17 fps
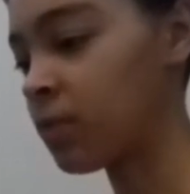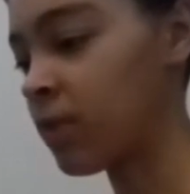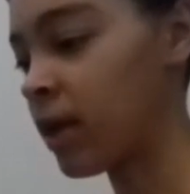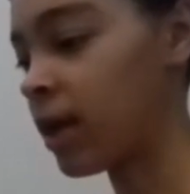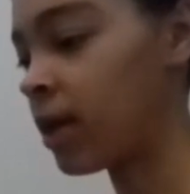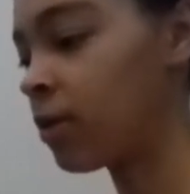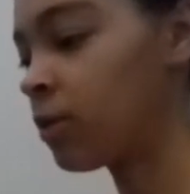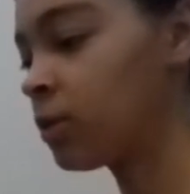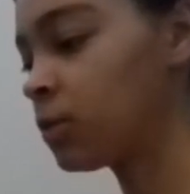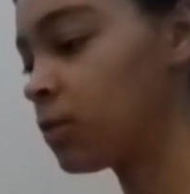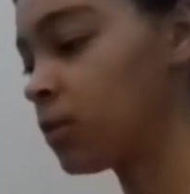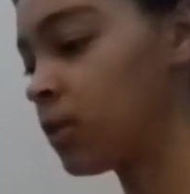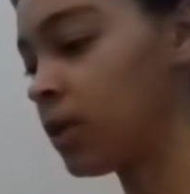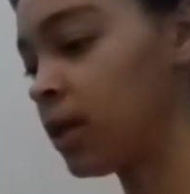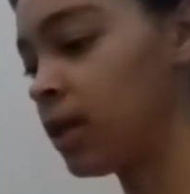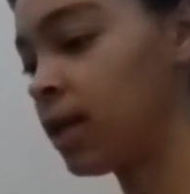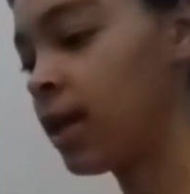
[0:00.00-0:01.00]
My hair is
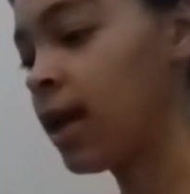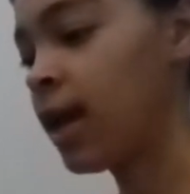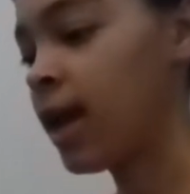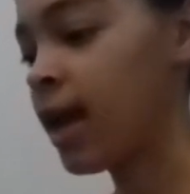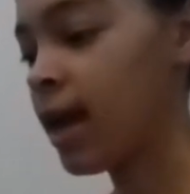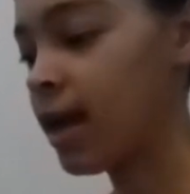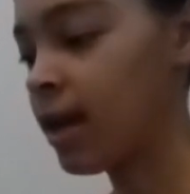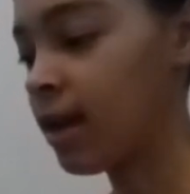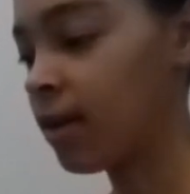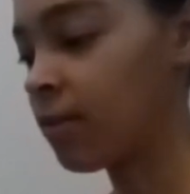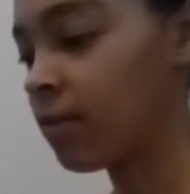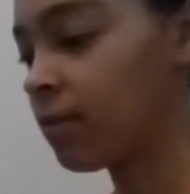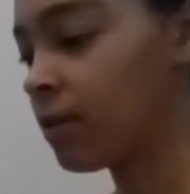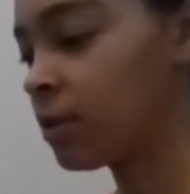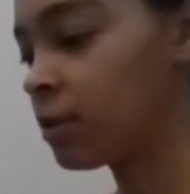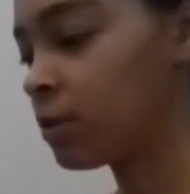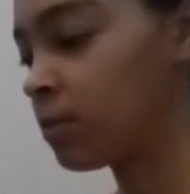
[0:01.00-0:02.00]
rooted, and I have
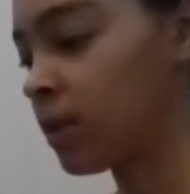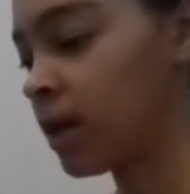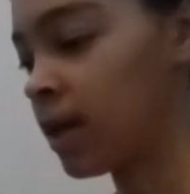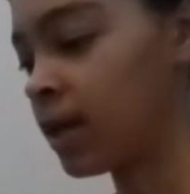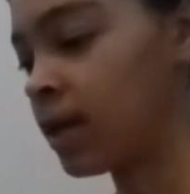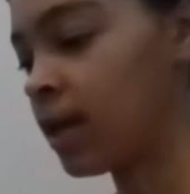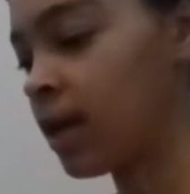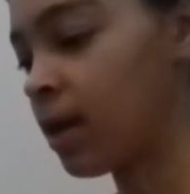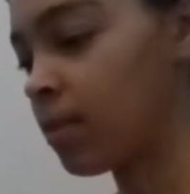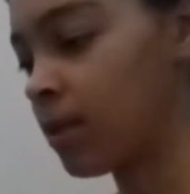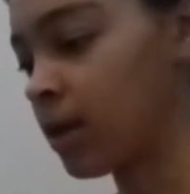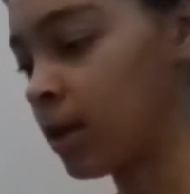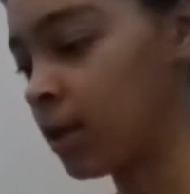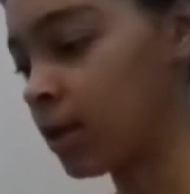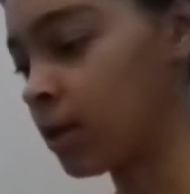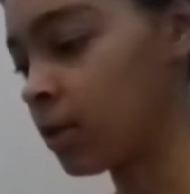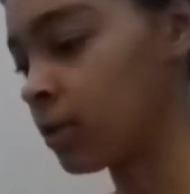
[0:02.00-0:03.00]
French mani and
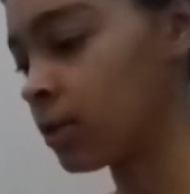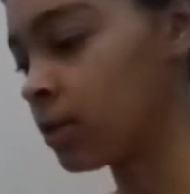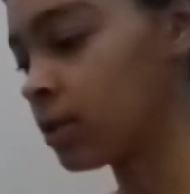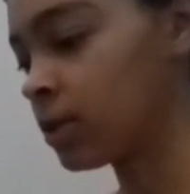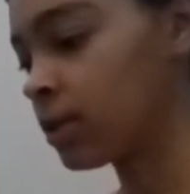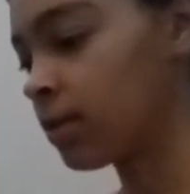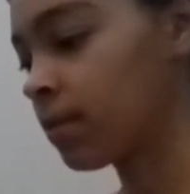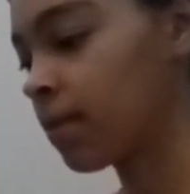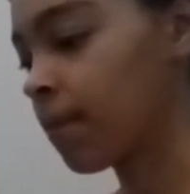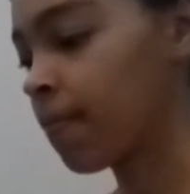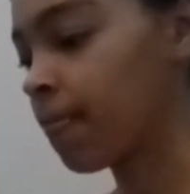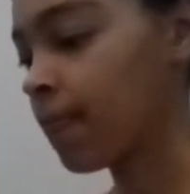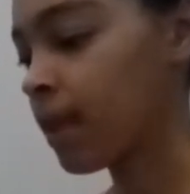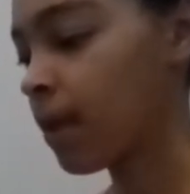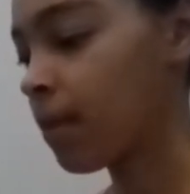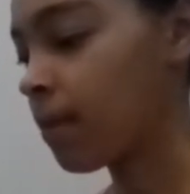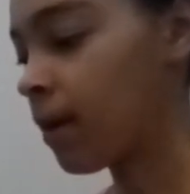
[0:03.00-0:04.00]
pedicures.
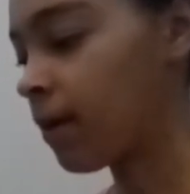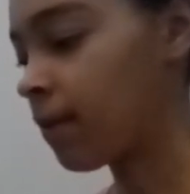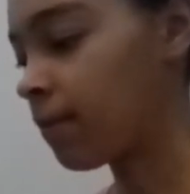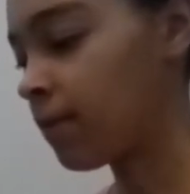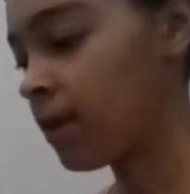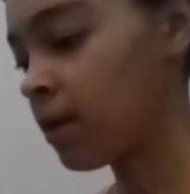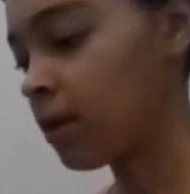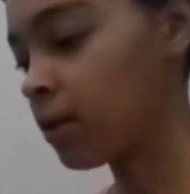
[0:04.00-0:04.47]
My feet